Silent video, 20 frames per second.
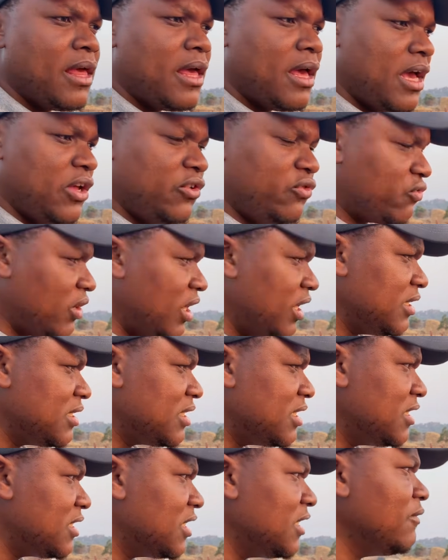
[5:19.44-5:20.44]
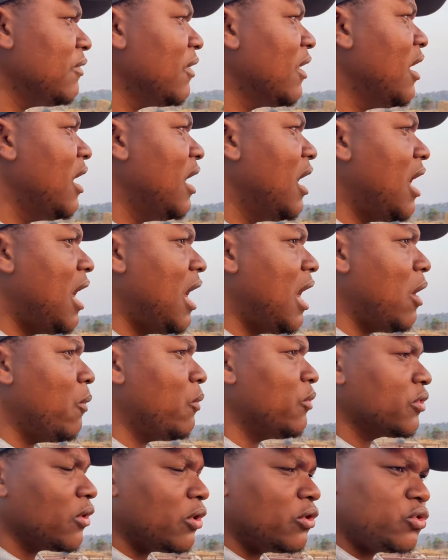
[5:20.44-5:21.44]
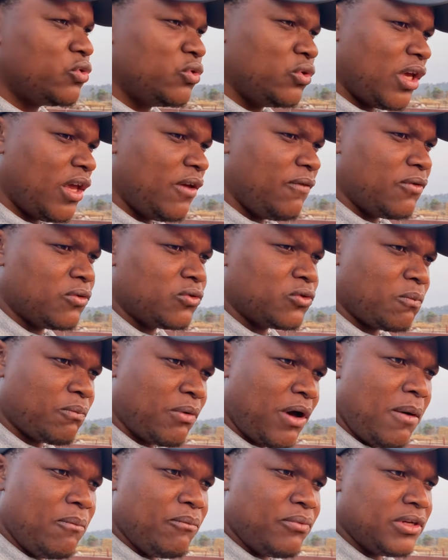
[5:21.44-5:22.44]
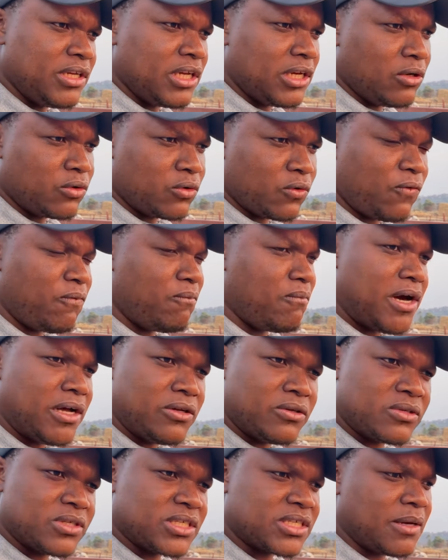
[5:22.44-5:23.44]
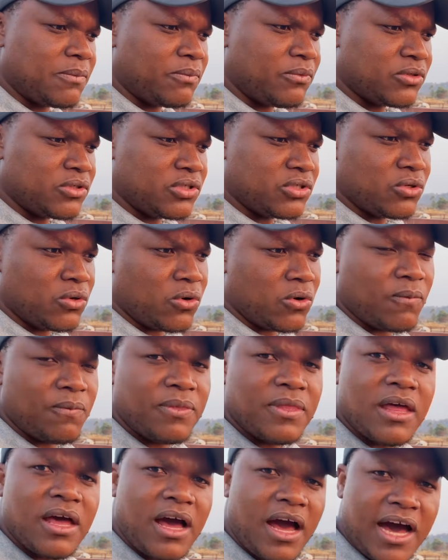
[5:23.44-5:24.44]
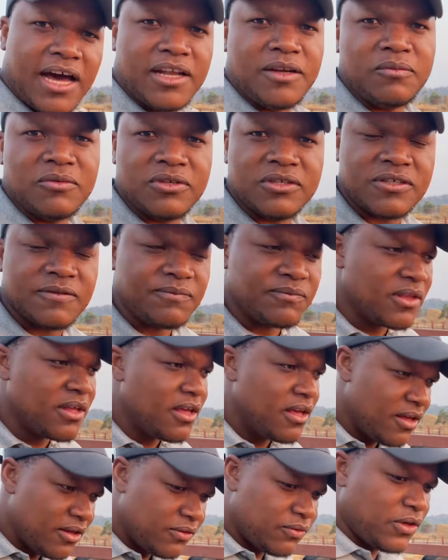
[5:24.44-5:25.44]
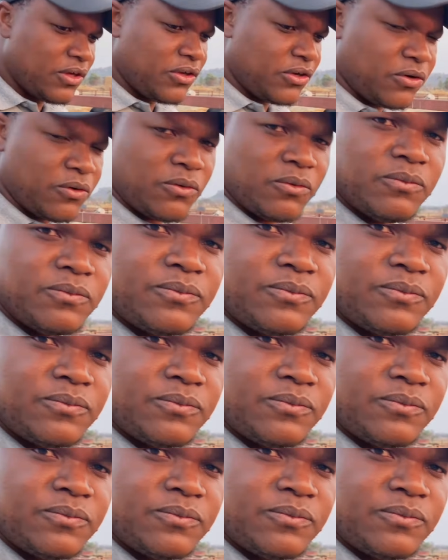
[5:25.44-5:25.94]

a dry season without you having to pump in a lot of money to support your animals. Thank you.